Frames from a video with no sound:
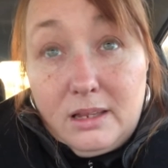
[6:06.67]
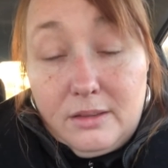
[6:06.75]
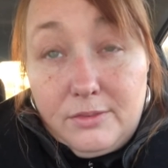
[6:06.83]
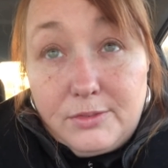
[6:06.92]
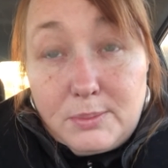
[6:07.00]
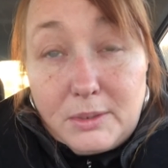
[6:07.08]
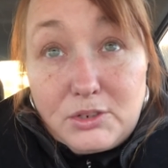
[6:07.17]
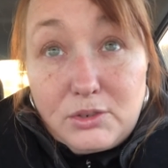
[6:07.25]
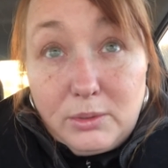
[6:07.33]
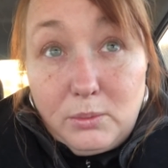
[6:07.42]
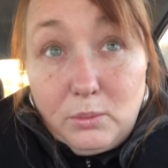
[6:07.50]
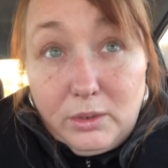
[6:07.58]

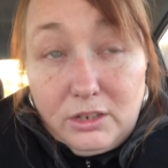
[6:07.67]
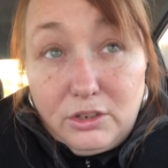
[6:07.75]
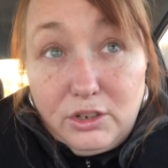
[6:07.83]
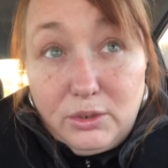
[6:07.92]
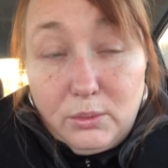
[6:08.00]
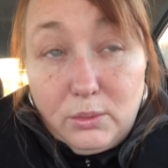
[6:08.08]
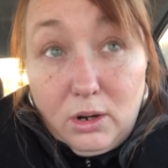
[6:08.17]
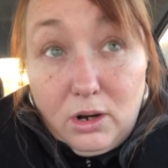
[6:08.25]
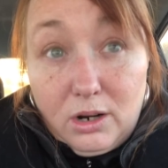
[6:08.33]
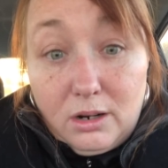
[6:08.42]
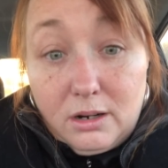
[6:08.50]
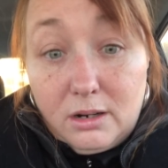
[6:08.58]
especially when you
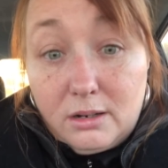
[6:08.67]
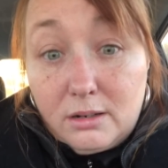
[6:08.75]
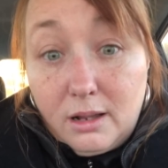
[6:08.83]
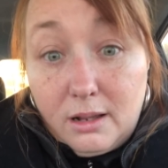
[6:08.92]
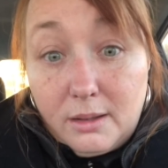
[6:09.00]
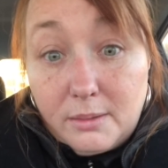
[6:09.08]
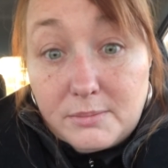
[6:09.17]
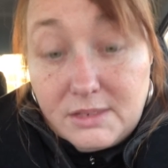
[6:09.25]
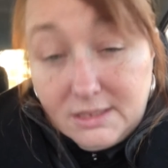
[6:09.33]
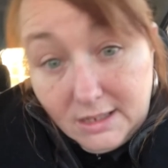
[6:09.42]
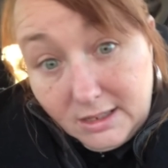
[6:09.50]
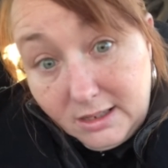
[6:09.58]
are
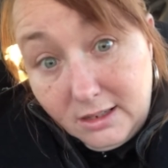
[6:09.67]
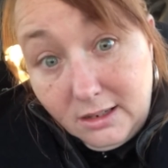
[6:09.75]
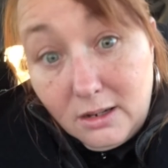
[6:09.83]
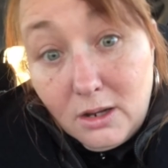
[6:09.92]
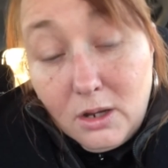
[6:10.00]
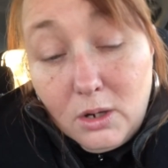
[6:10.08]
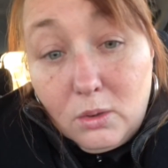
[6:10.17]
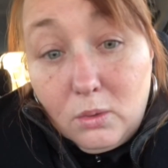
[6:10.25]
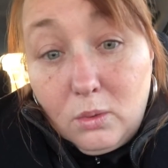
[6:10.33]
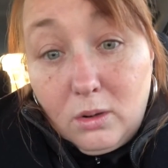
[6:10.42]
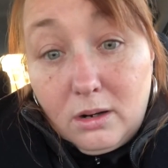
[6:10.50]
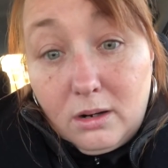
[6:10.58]
dating
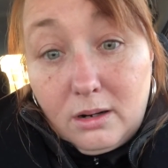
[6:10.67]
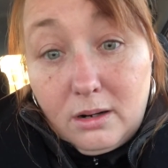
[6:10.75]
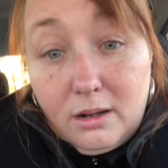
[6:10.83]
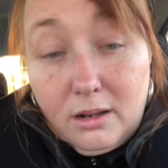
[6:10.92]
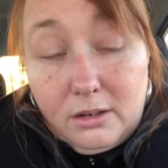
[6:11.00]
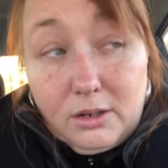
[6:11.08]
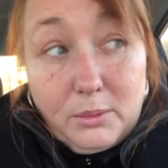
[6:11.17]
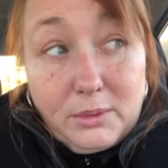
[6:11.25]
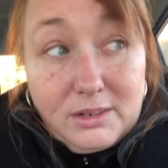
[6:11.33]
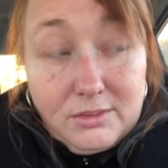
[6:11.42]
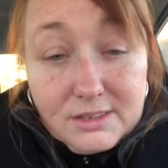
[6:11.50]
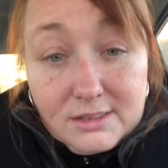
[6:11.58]
or
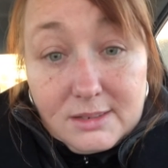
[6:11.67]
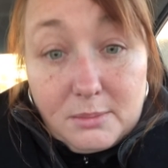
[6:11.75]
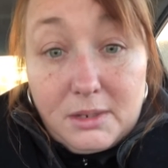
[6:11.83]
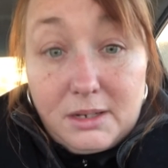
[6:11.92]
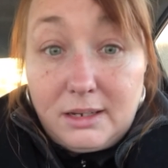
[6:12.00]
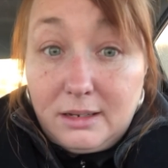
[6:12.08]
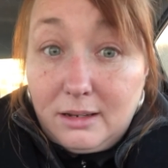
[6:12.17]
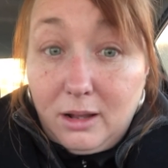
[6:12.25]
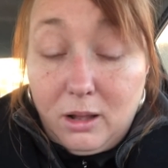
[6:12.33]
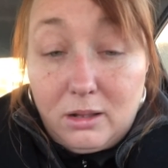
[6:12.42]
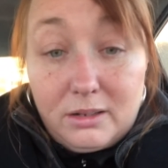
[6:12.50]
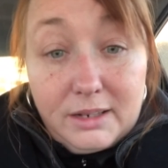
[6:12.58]
going to visit somebody,
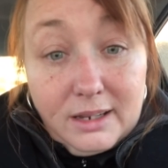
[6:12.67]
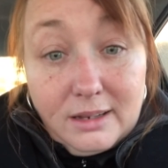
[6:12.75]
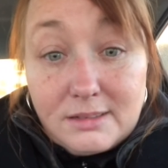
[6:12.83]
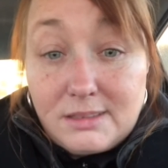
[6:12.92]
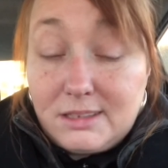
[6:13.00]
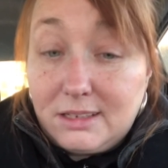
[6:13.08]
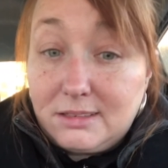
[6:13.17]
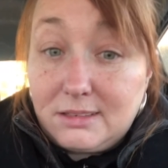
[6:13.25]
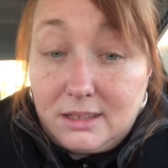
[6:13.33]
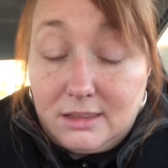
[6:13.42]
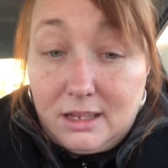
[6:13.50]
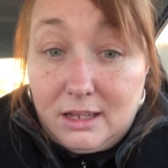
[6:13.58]
holidays, things
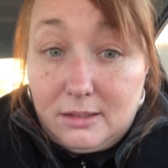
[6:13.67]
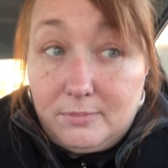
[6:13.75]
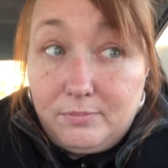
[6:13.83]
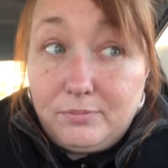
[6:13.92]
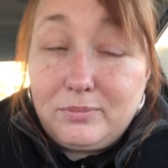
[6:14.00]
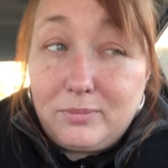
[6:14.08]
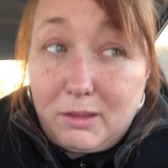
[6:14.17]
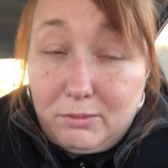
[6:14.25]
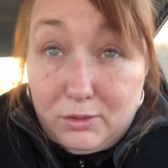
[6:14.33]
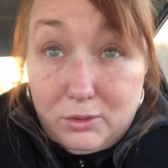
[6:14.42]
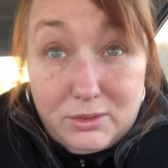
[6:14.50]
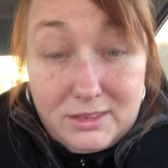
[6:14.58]
like that.
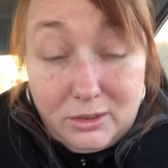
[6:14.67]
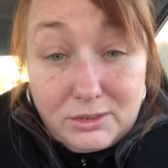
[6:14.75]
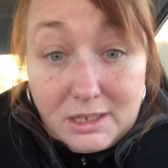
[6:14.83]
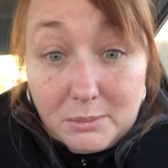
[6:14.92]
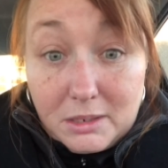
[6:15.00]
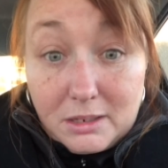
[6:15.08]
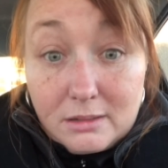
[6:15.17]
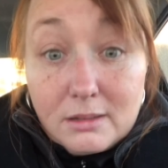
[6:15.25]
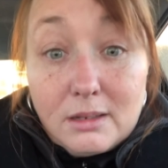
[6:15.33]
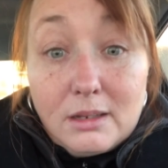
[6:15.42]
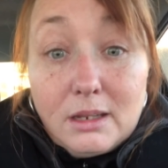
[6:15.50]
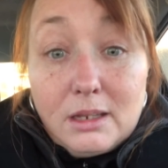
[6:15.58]
Food is entertainment.
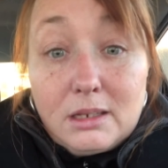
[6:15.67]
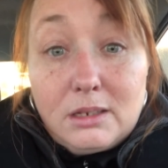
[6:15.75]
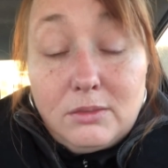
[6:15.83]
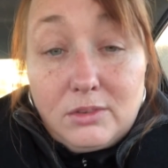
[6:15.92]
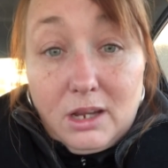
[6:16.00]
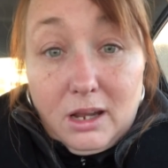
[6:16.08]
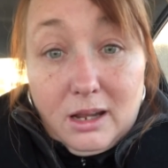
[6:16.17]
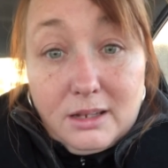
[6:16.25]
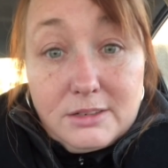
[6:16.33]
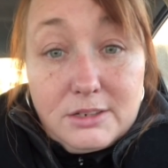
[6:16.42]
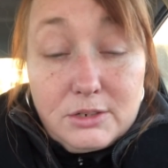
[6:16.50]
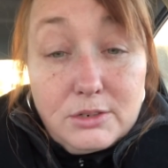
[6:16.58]
You've
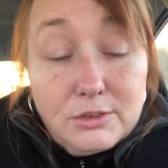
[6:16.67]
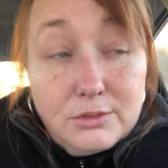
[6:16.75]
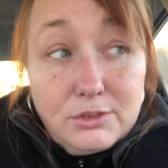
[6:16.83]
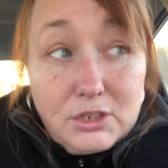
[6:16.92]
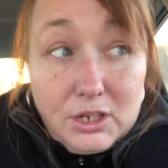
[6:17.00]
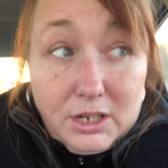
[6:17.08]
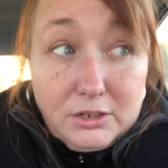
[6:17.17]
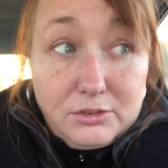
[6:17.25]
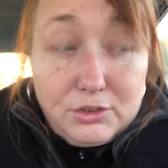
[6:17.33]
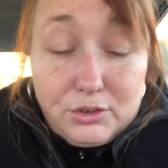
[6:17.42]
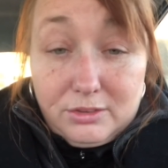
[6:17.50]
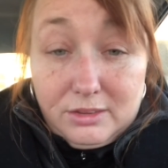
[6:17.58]
got to
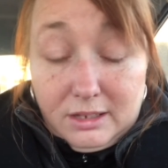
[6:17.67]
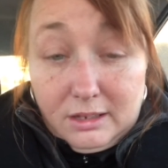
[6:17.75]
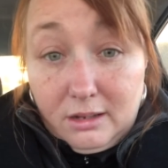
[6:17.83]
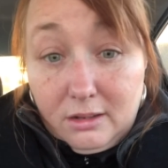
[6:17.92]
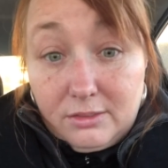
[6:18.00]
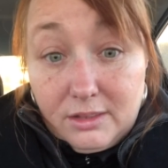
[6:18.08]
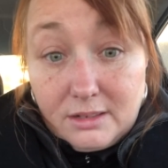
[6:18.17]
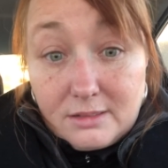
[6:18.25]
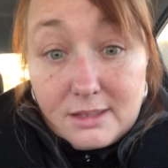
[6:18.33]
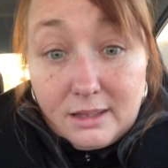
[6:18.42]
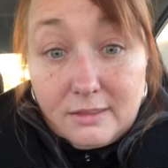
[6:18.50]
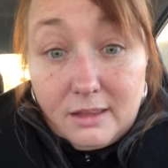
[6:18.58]
change your thinking on
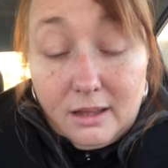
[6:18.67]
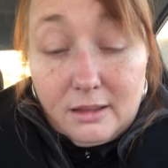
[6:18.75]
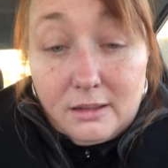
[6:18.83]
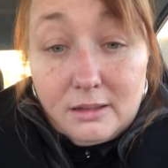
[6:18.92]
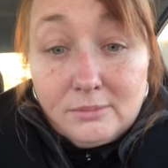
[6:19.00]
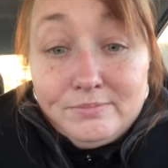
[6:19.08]
things like that.